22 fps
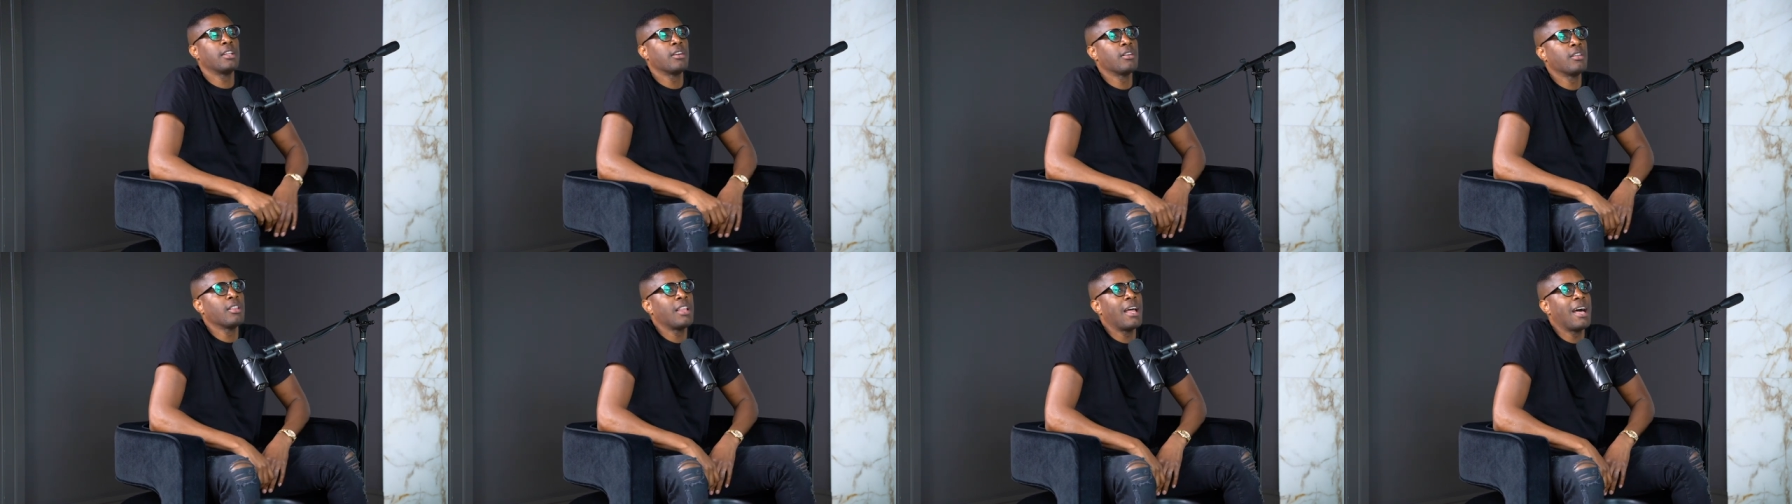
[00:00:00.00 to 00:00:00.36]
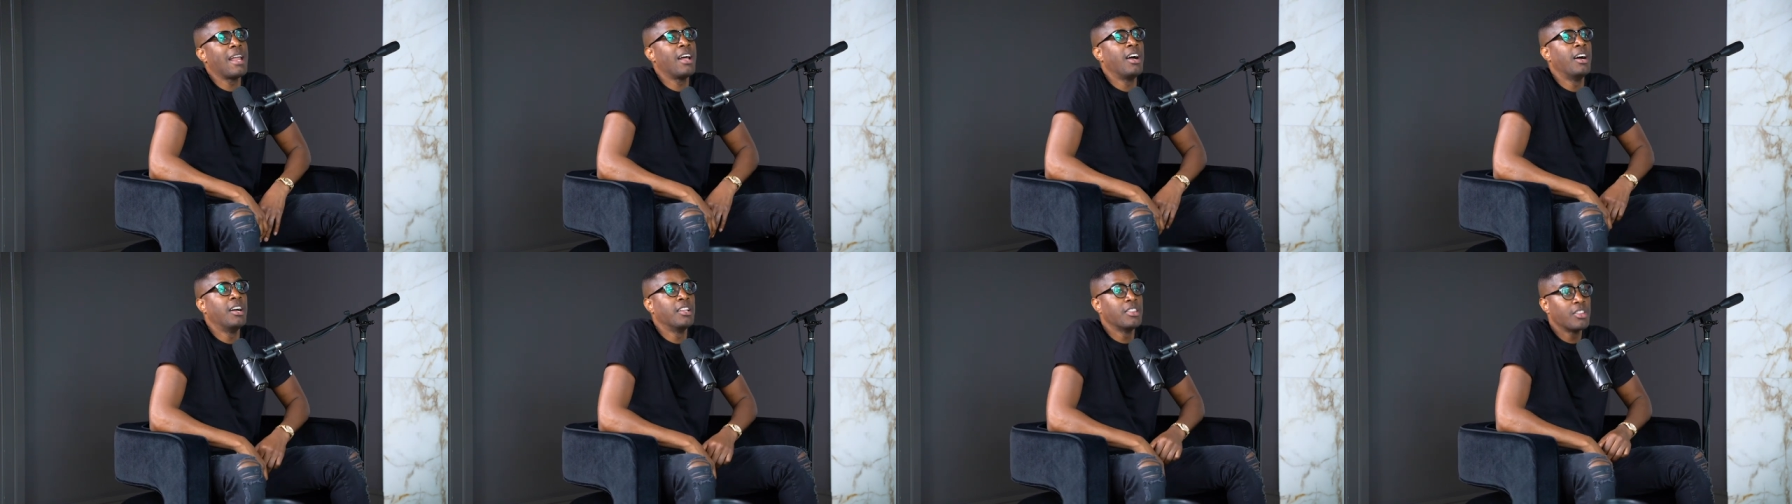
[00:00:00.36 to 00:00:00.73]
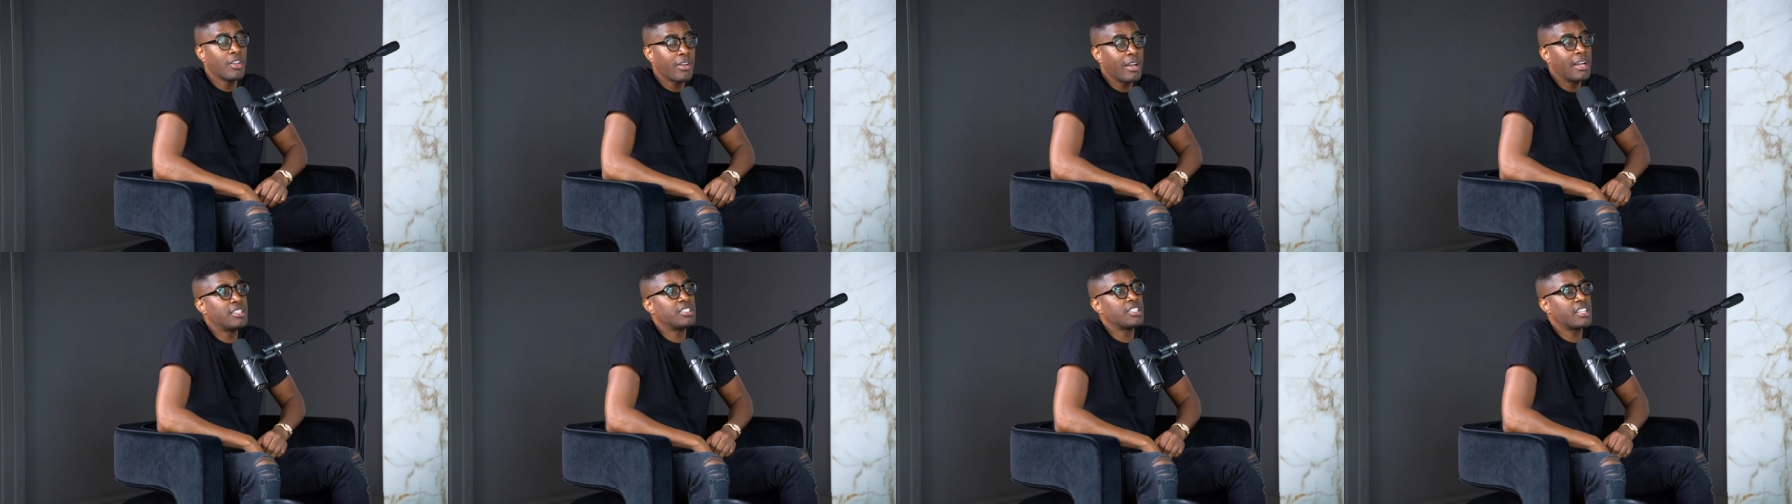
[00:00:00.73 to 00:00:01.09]
There are a lot of
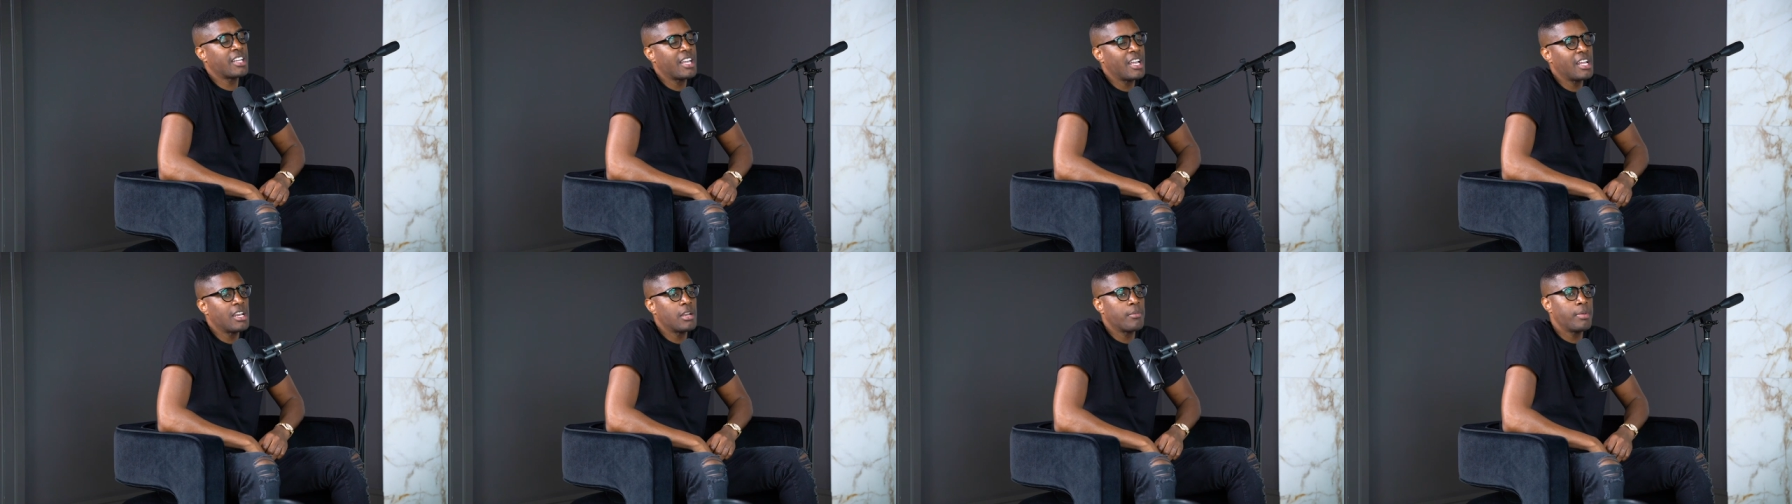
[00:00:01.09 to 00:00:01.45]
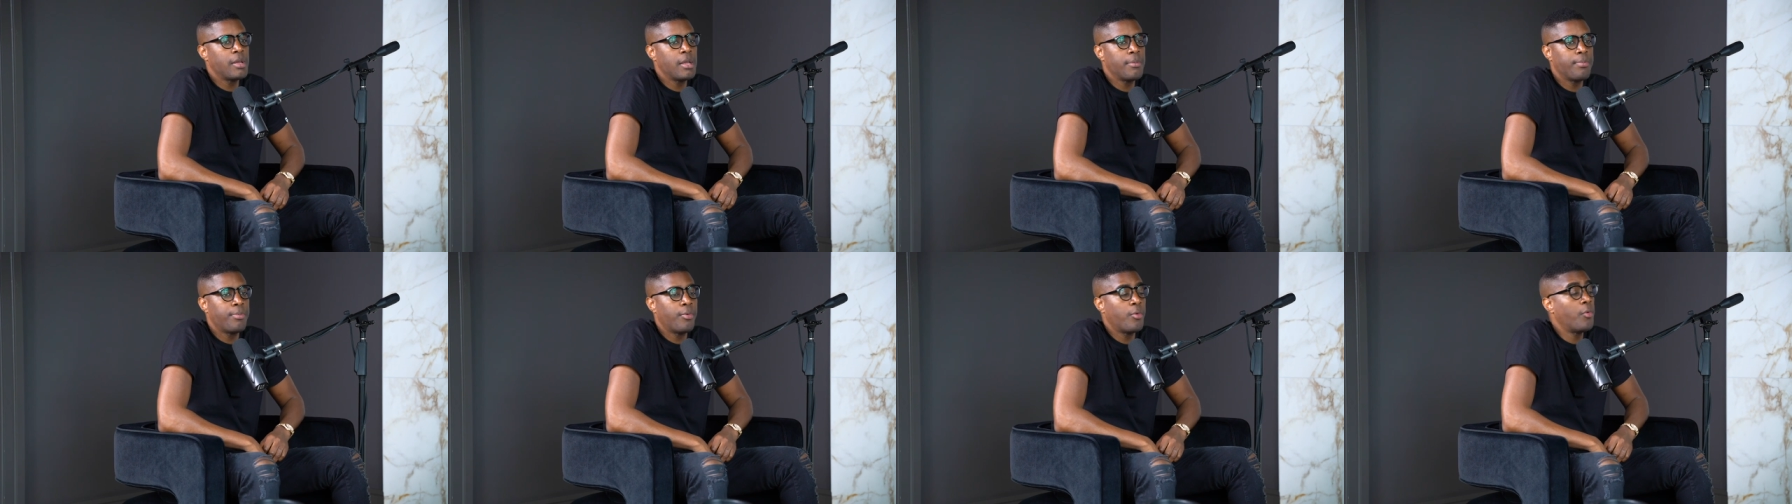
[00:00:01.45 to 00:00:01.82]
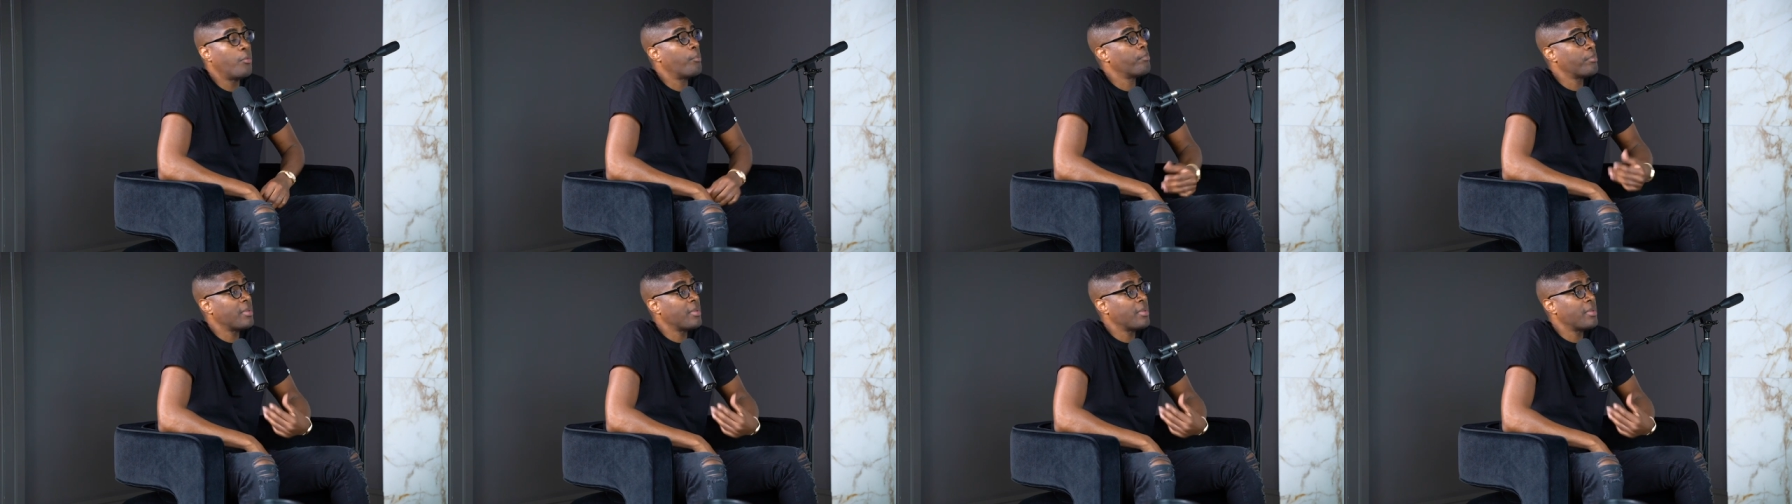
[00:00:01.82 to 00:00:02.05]
undereducated people,